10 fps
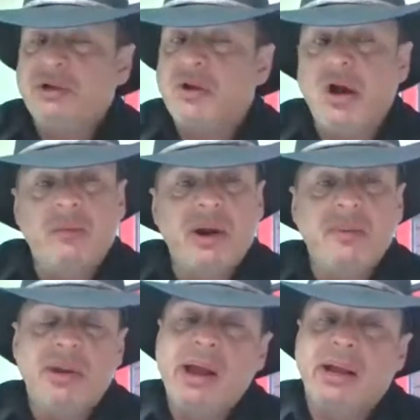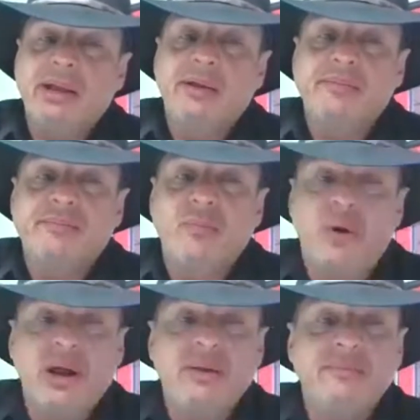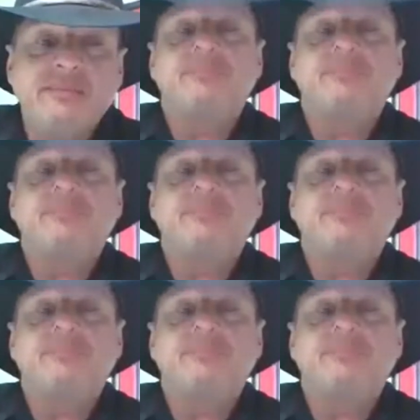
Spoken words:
I'll call them right back. Why?